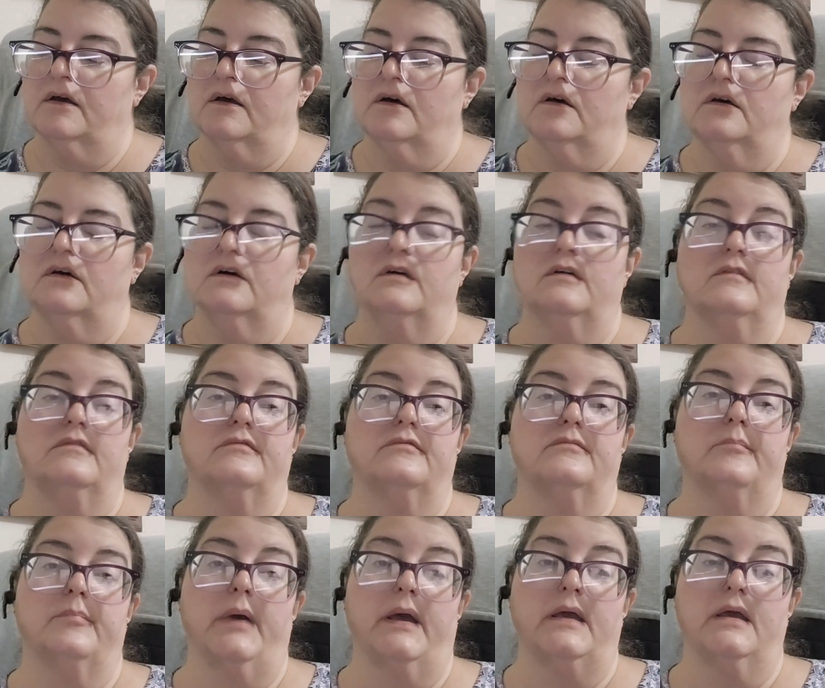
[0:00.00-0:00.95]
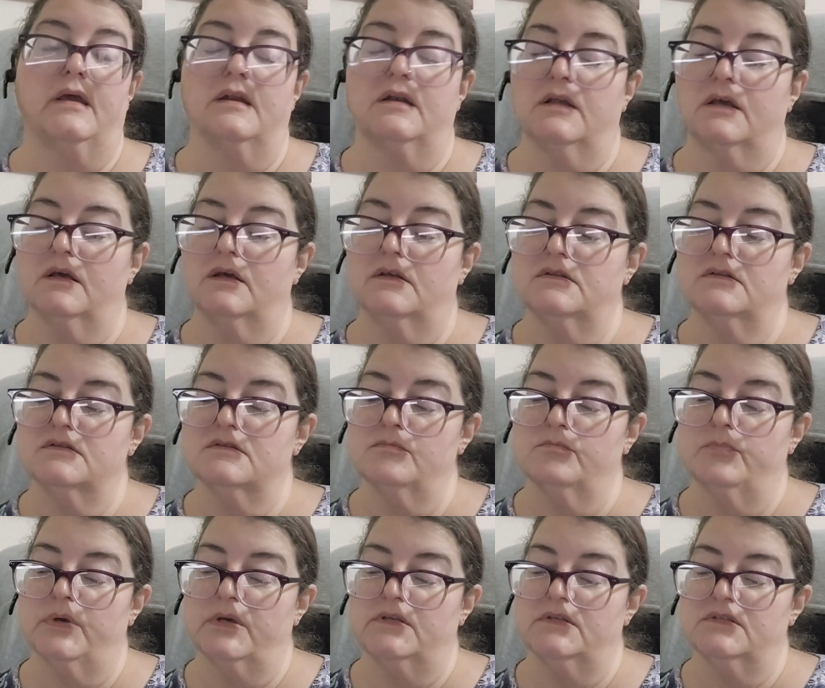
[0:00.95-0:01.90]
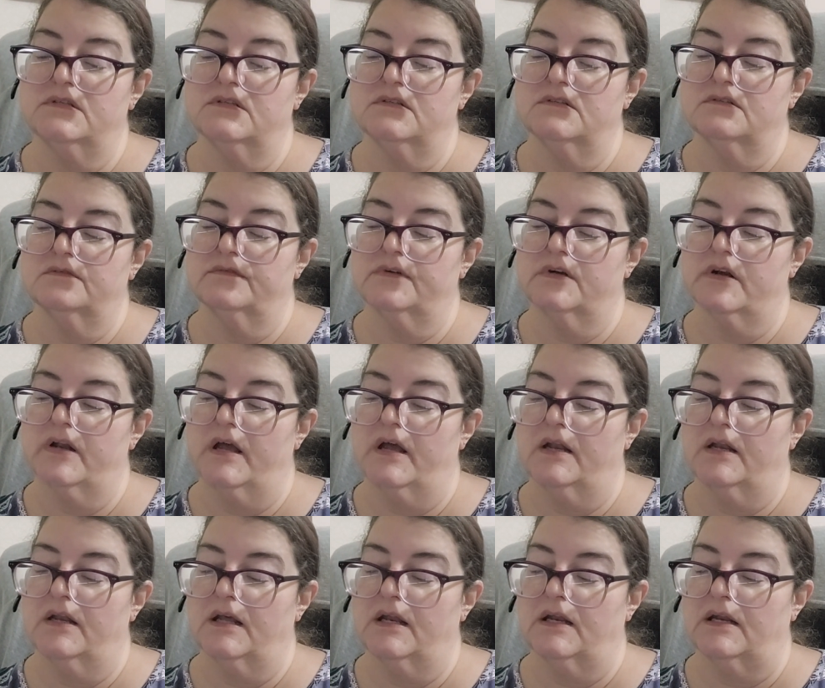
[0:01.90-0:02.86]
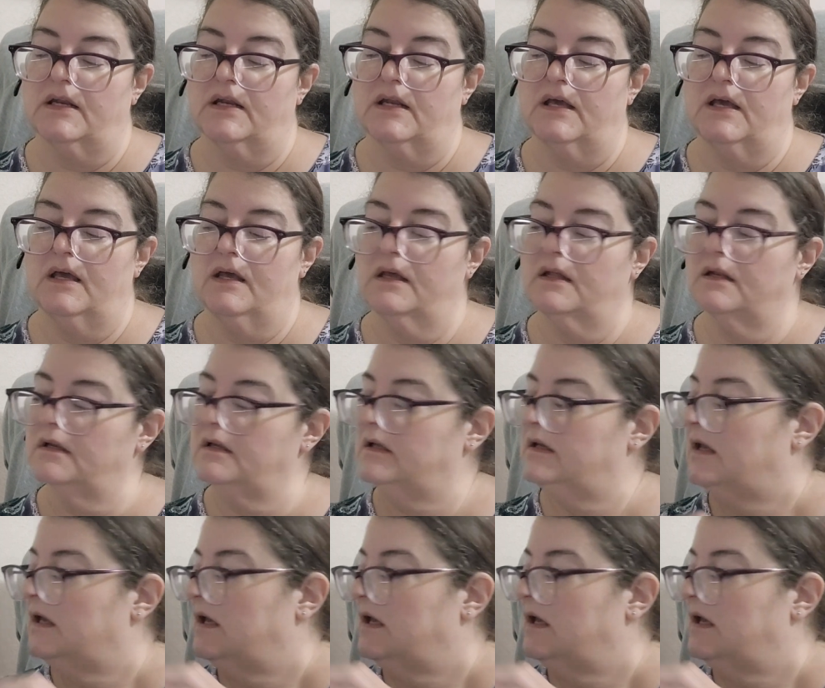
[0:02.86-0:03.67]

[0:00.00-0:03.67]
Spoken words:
of bacon ends and pieces for $9.99.